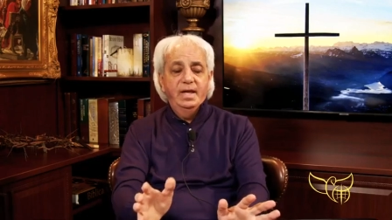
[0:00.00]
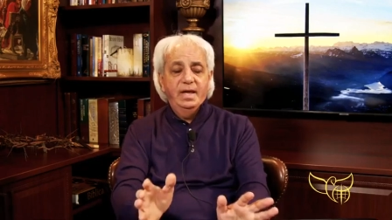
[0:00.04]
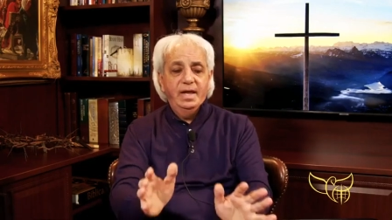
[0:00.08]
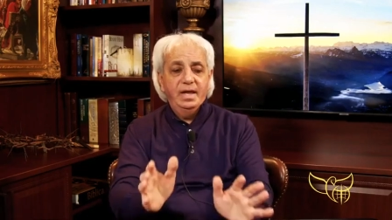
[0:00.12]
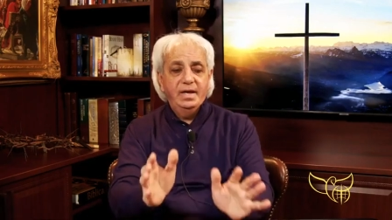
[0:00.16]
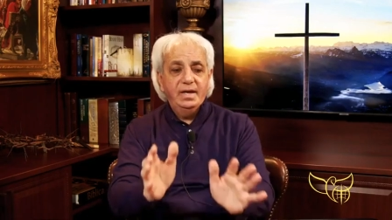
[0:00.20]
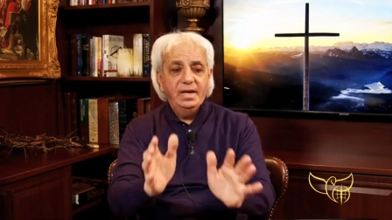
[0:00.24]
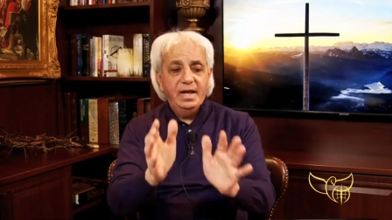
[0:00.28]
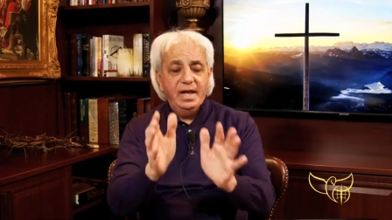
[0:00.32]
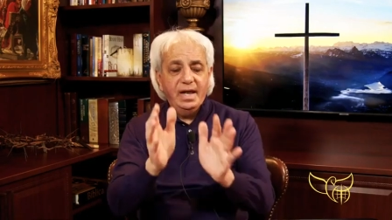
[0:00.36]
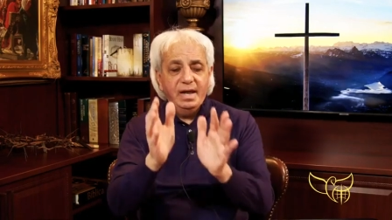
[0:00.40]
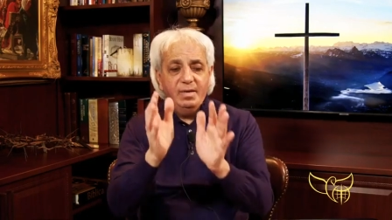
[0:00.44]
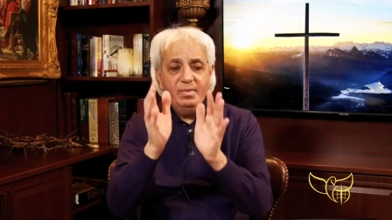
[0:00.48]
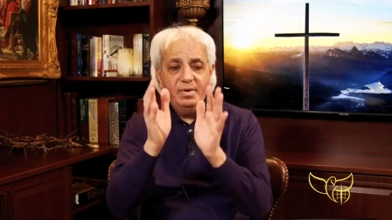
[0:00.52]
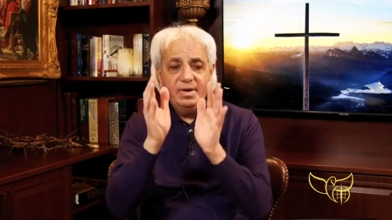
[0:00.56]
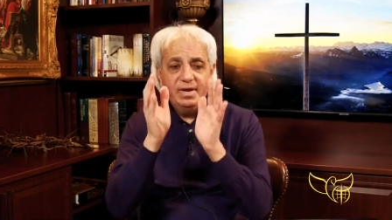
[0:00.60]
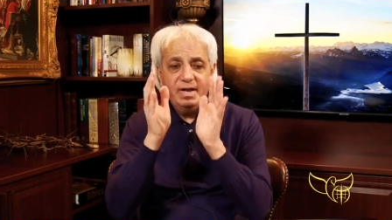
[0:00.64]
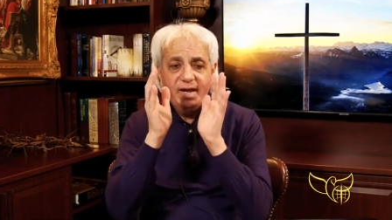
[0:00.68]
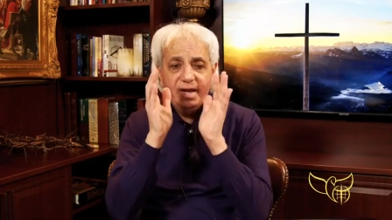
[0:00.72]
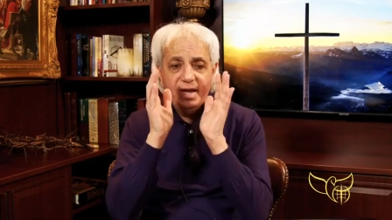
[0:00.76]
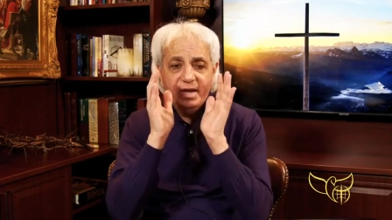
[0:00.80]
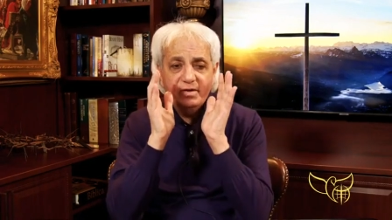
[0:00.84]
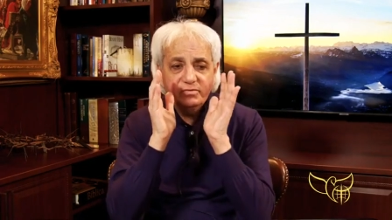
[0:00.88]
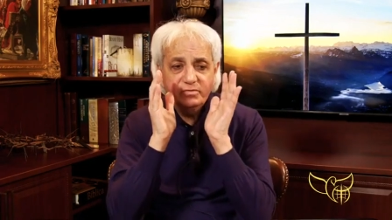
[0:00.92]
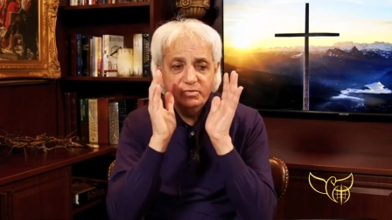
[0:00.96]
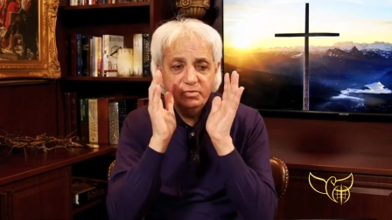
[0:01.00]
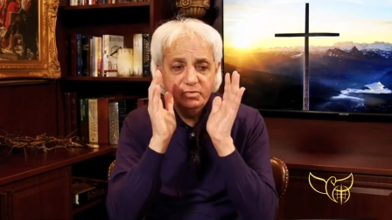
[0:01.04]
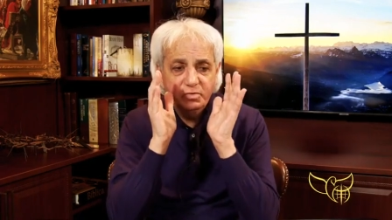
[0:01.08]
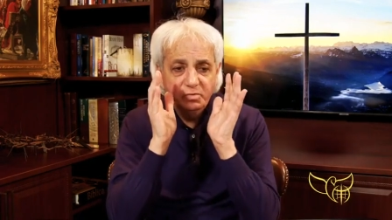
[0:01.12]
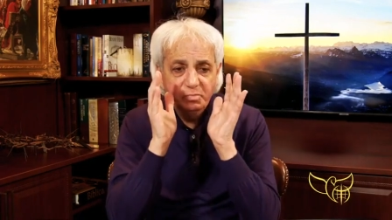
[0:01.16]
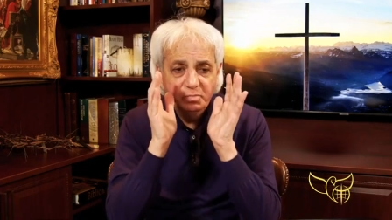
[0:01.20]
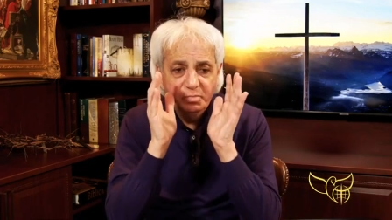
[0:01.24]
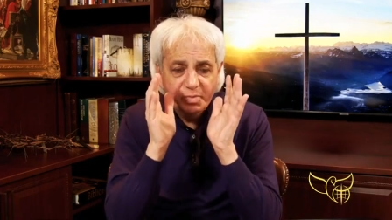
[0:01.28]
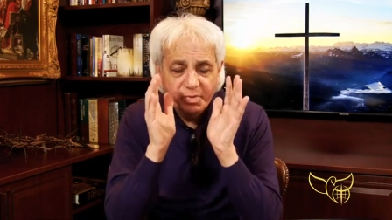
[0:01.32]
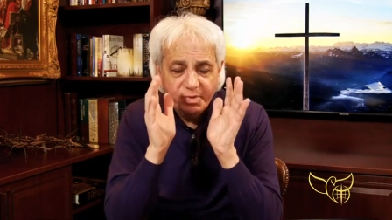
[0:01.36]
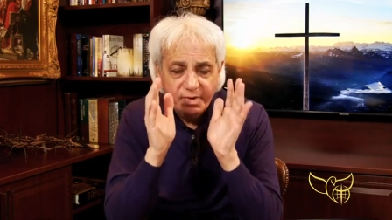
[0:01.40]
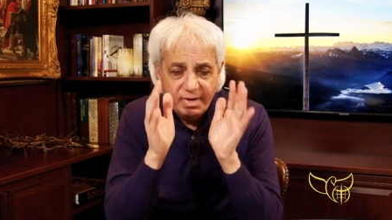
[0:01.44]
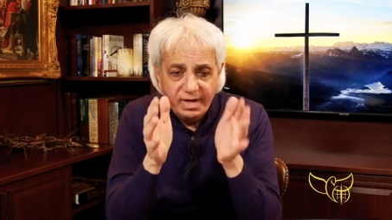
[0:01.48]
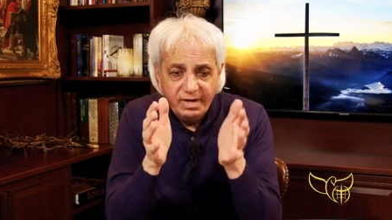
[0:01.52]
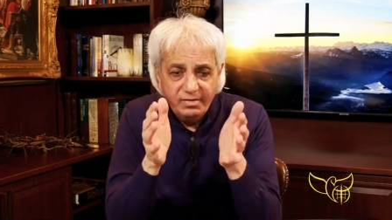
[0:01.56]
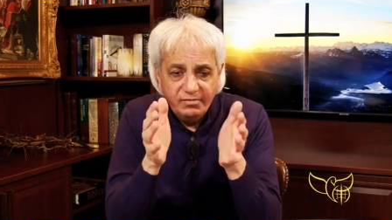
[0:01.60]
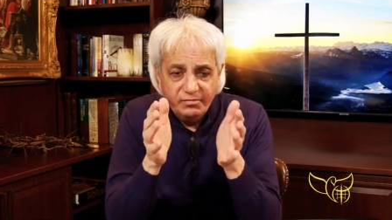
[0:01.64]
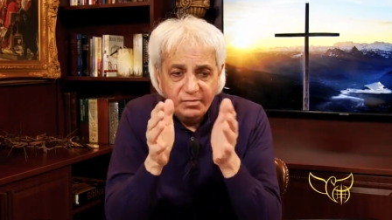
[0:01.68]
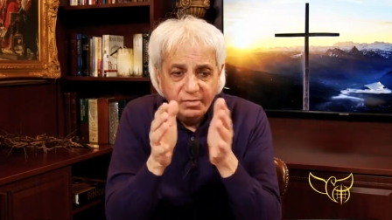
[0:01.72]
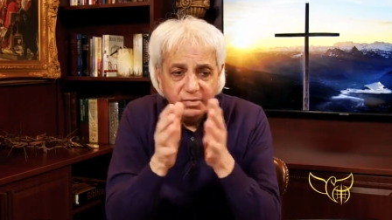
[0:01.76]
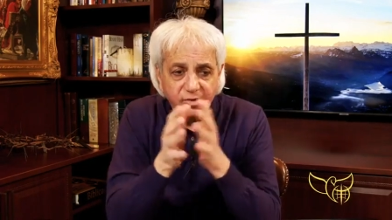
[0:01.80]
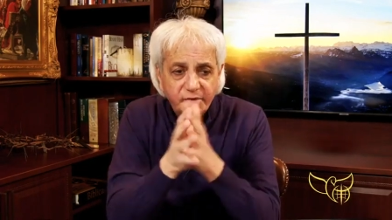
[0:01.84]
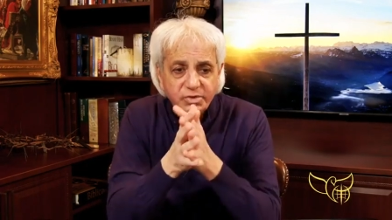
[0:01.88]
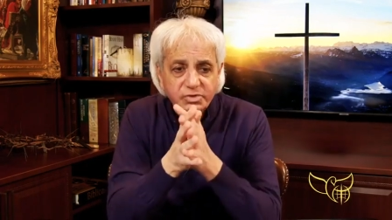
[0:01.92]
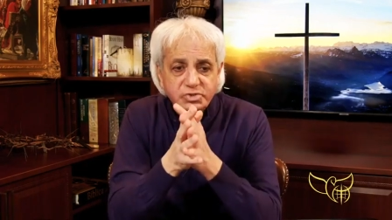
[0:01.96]
And I want to ask you to pray
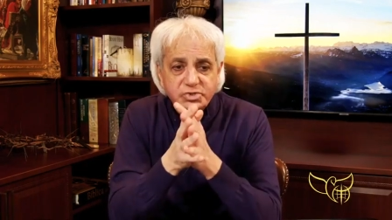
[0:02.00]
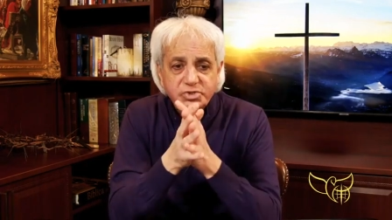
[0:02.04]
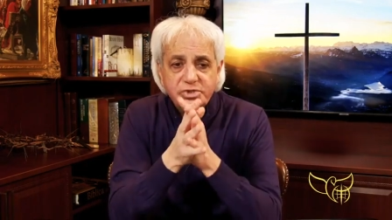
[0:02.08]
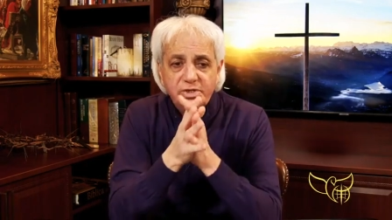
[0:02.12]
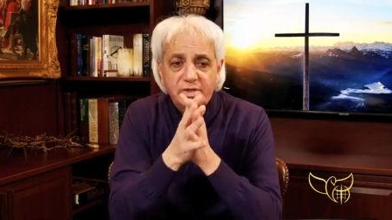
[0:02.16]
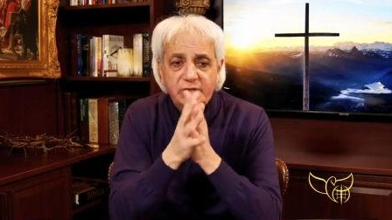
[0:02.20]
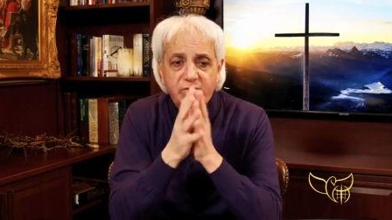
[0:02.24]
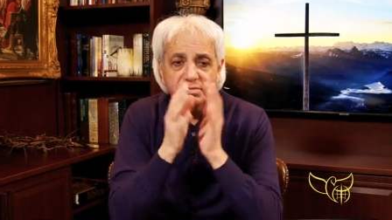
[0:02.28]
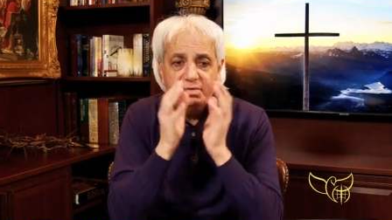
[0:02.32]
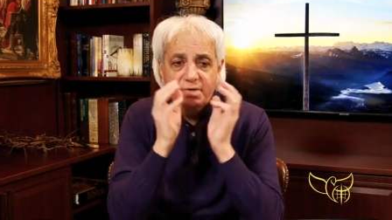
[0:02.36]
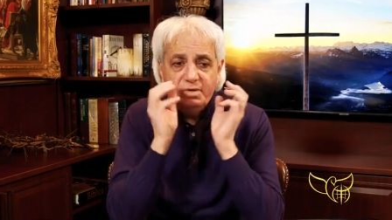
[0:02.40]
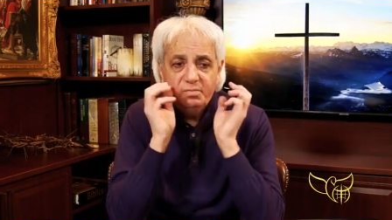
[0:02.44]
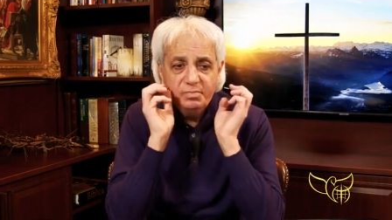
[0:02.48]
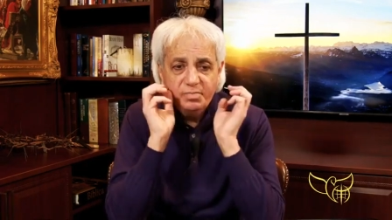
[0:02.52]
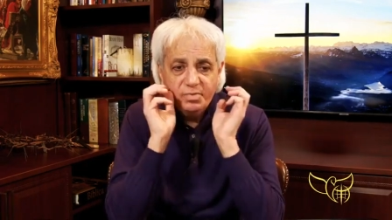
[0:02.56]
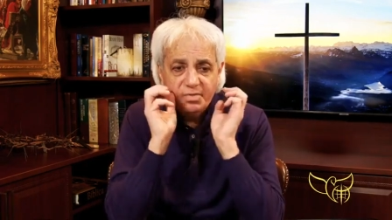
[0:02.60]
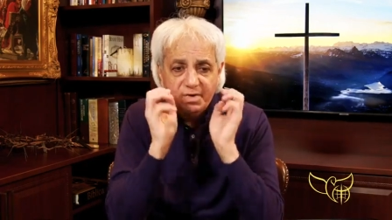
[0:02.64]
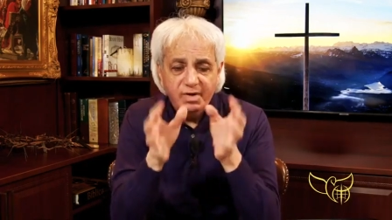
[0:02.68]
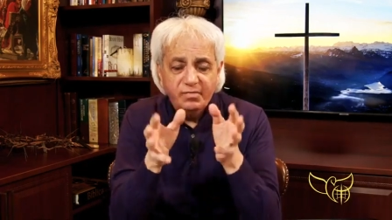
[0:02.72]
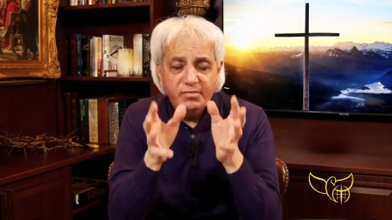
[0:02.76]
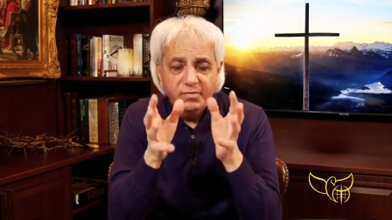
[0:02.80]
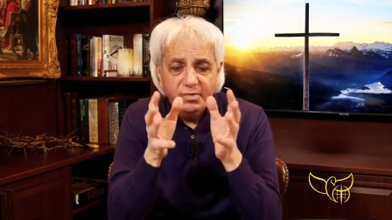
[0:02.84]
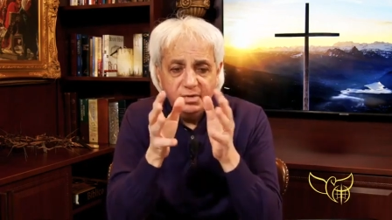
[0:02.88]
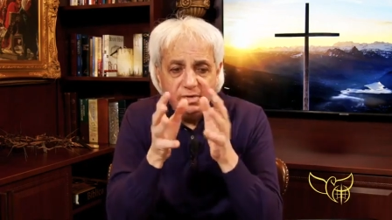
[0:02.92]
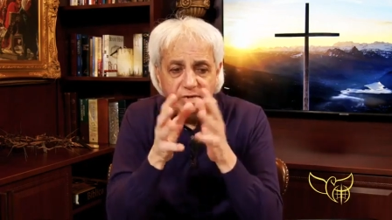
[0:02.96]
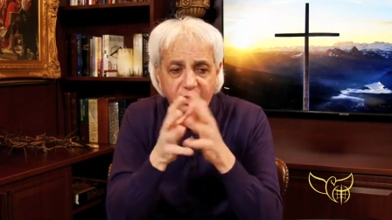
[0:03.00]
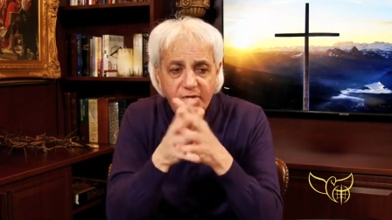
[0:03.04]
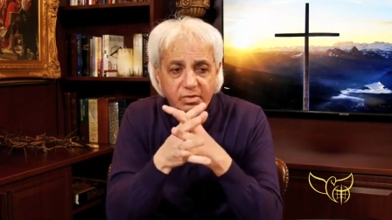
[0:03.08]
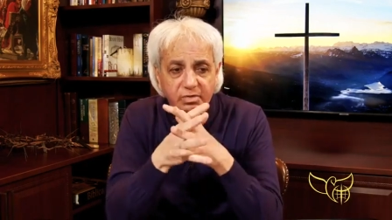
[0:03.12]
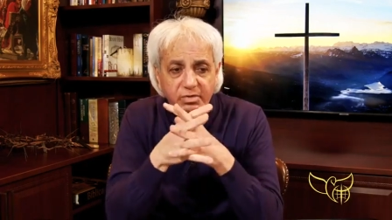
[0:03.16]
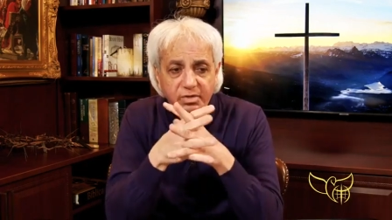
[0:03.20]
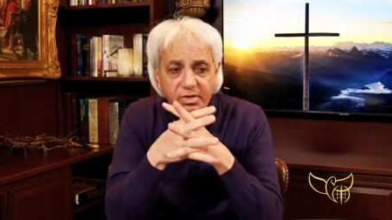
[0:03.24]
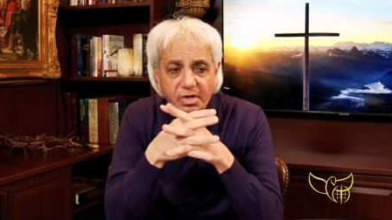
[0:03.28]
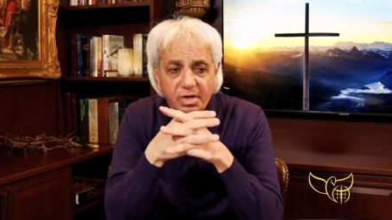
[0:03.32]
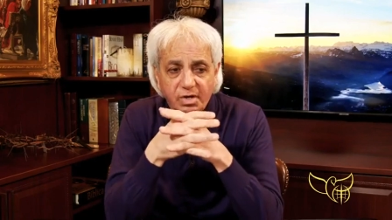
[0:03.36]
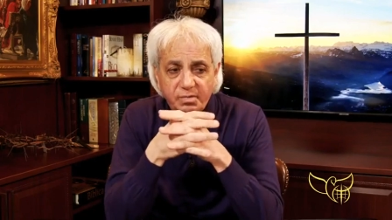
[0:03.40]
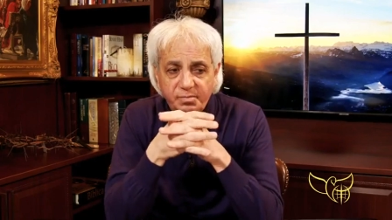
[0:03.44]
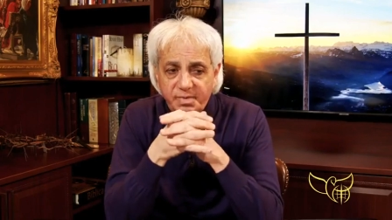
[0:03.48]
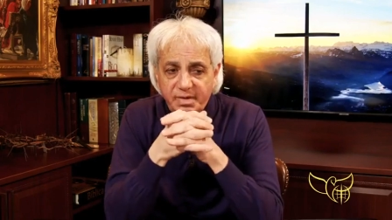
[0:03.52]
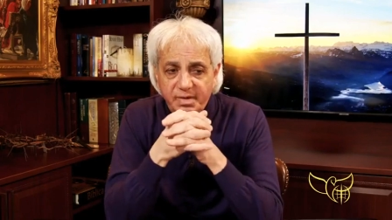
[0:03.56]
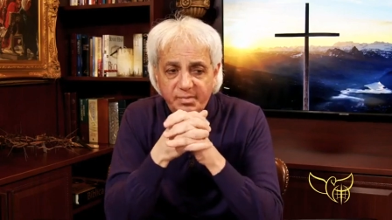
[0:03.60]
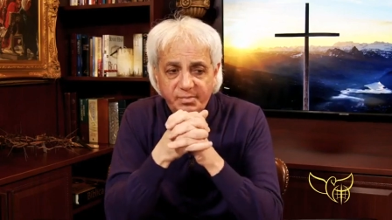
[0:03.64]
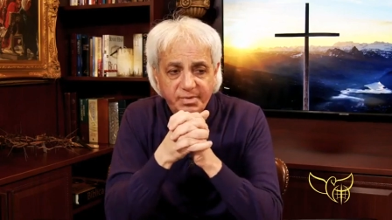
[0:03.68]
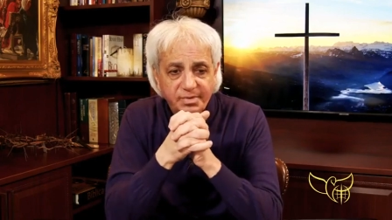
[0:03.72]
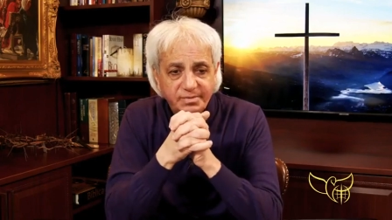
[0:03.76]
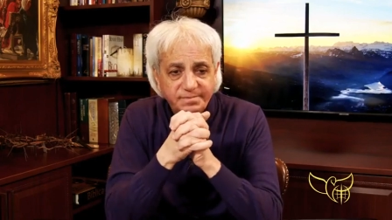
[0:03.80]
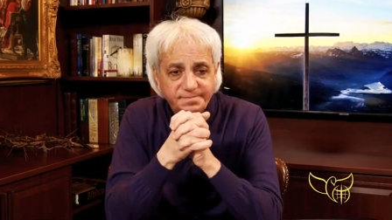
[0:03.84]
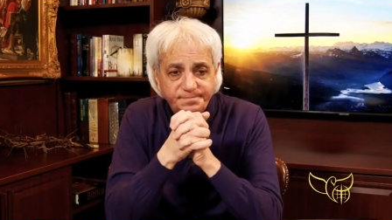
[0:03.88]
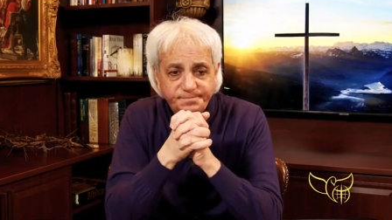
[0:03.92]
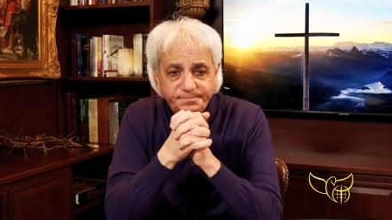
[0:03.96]
for your children, pray for your young
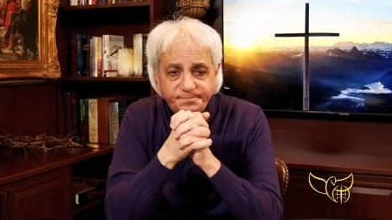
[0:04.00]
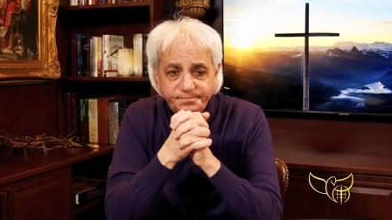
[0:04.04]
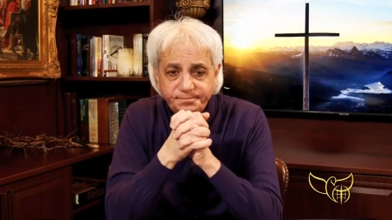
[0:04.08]
people.